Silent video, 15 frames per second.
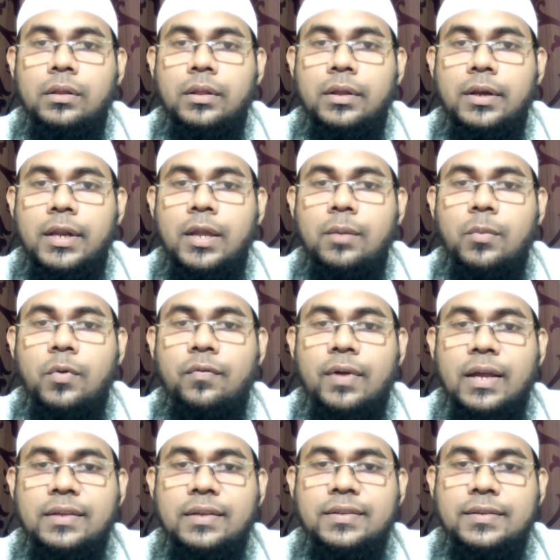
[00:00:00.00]
The name of
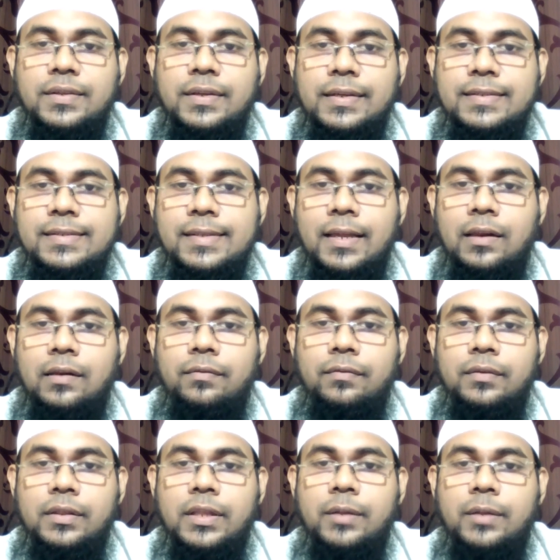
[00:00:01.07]
ISIS
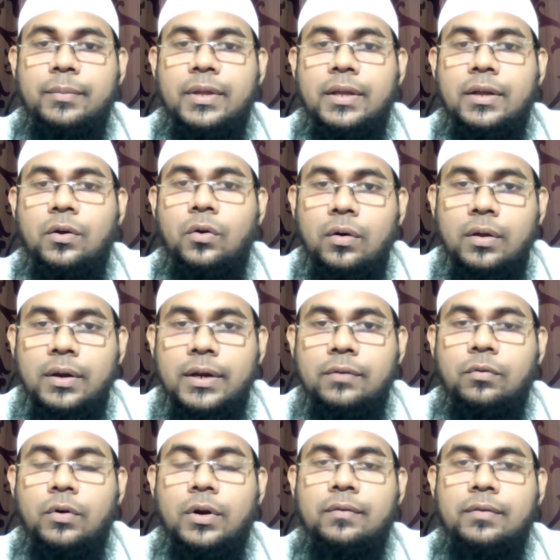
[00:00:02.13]
itself, they may call
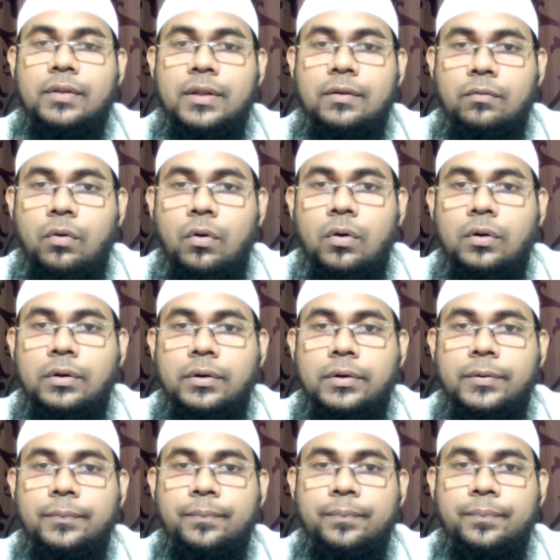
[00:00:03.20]
it whatever they
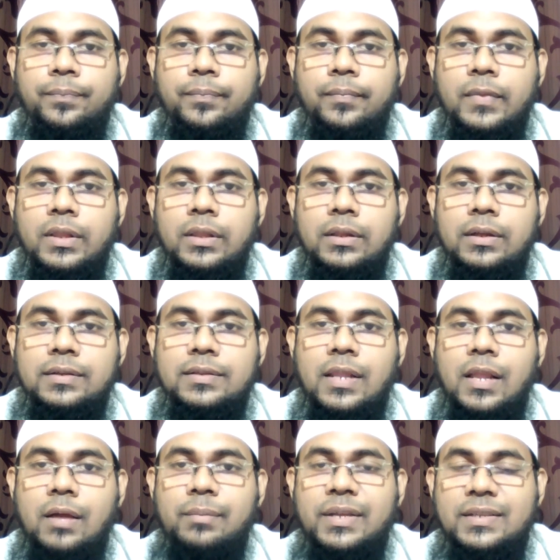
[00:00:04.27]
want, the
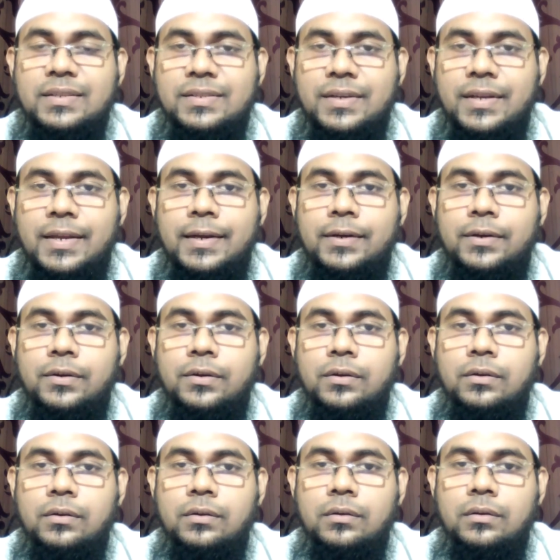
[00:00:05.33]
Islamic State,
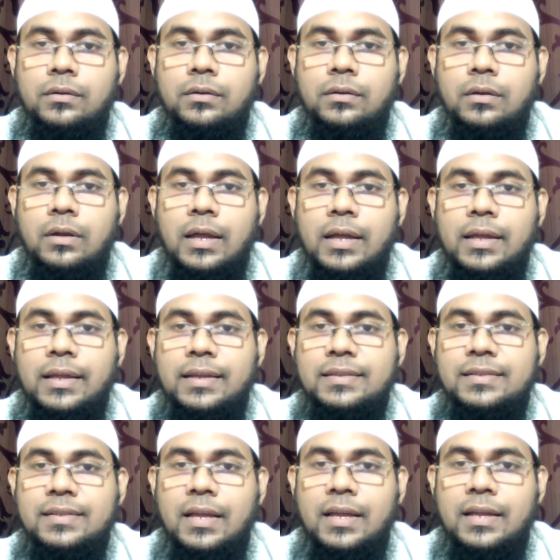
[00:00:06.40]

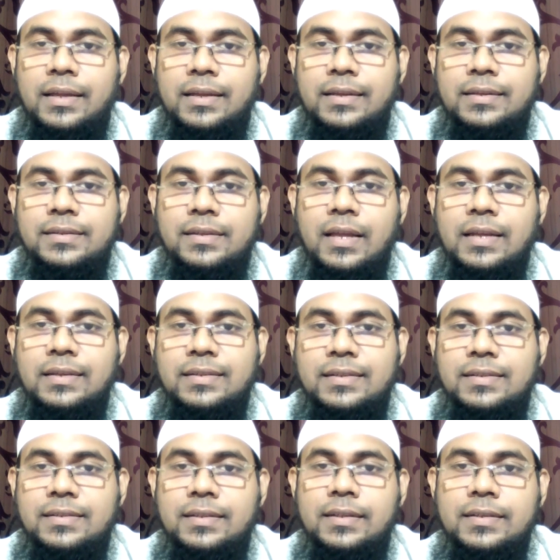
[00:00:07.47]
ISIS,
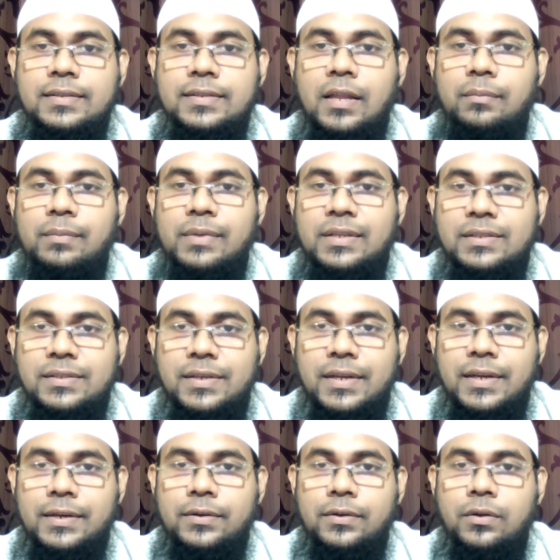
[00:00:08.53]
the Islamic
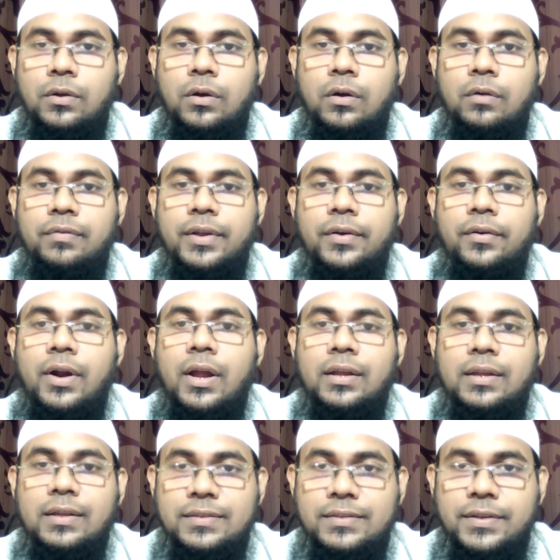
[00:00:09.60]
State of
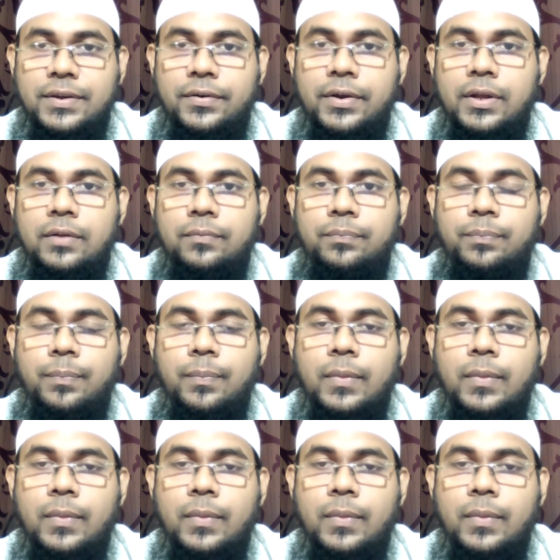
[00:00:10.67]
Iraq and Syria,